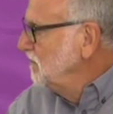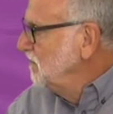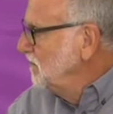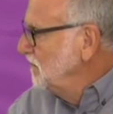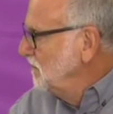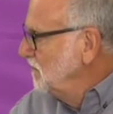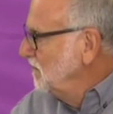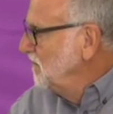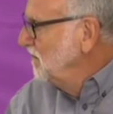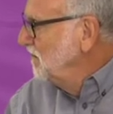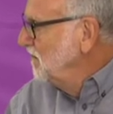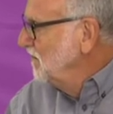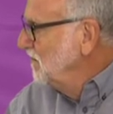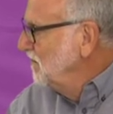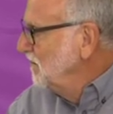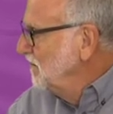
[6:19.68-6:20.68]

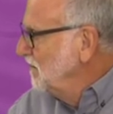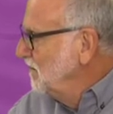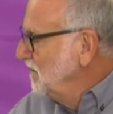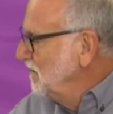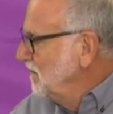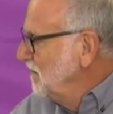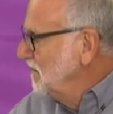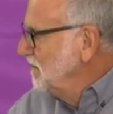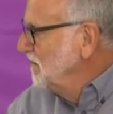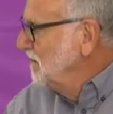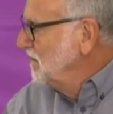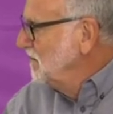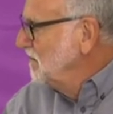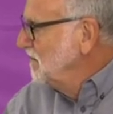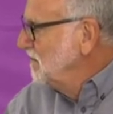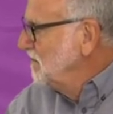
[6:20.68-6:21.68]

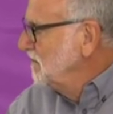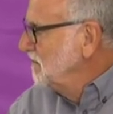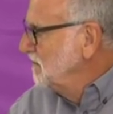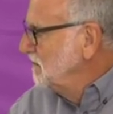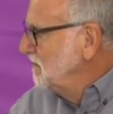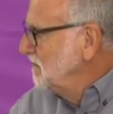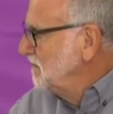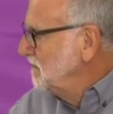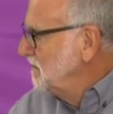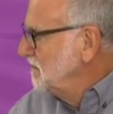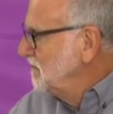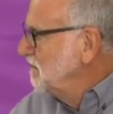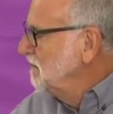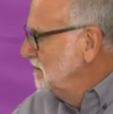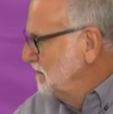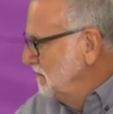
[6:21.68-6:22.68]

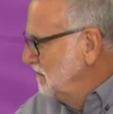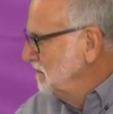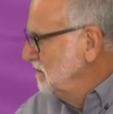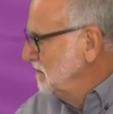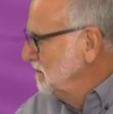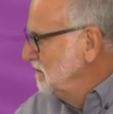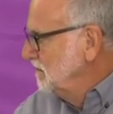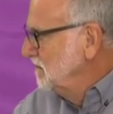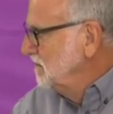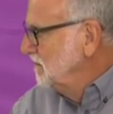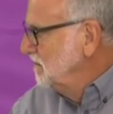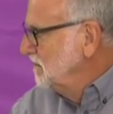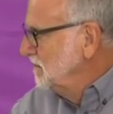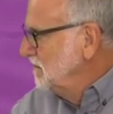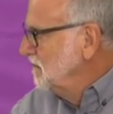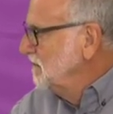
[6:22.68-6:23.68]

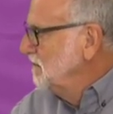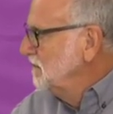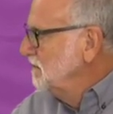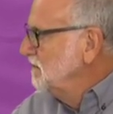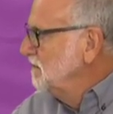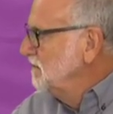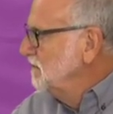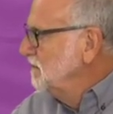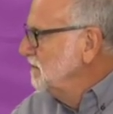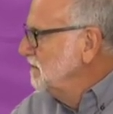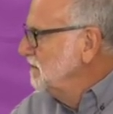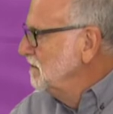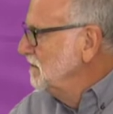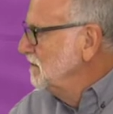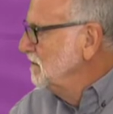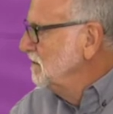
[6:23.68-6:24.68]

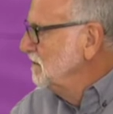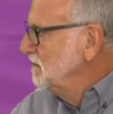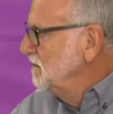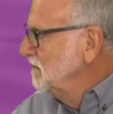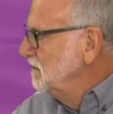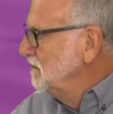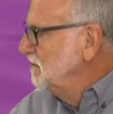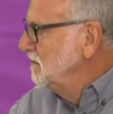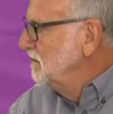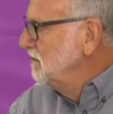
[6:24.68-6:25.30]
This person isn't speaking.